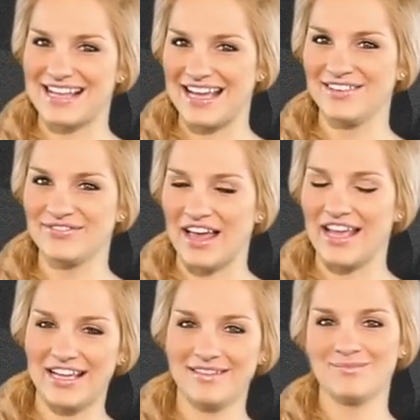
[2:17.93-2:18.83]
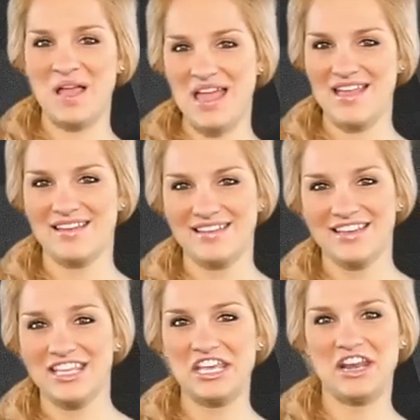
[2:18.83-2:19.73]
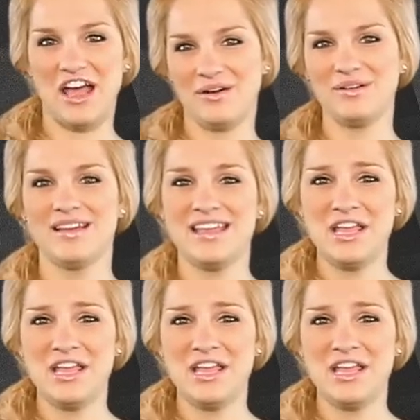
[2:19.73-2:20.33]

kind of like, eh, you know,